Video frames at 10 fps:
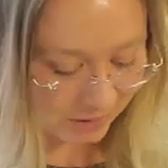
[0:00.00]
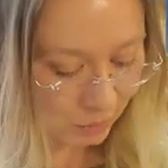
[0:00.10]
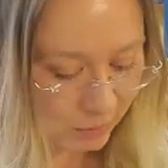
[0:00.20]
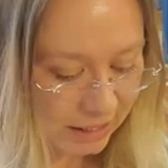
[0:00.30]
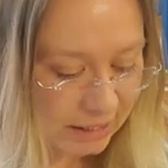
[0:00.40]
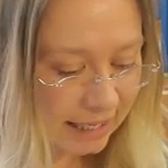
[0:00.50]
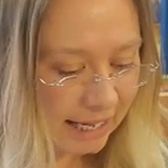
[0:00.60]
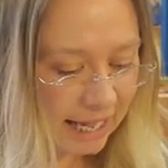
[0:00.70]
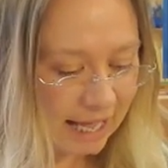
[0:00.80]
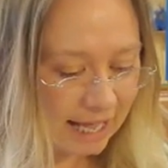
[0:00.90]
Well,
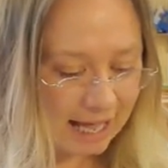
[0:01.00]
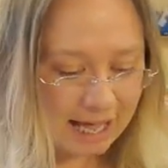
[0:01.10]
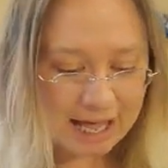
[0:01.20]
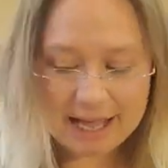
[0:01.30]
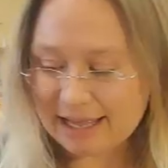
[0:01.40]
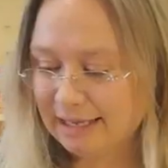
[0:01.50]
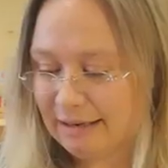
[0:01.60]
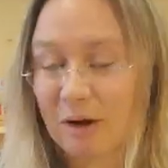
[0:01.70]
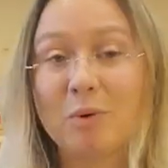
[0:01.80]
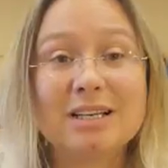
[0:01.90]
I
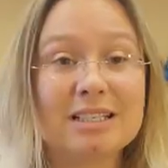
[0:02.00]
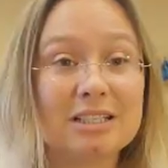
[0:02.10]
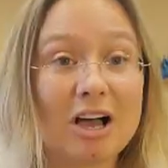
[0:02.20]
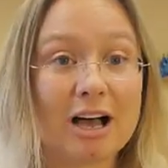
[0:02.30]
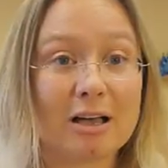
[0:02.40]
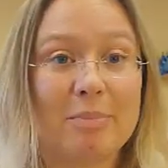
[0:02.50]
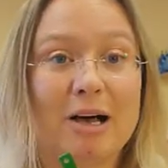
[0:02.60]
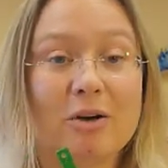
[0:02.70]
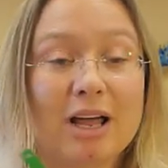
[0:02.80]
want to talk about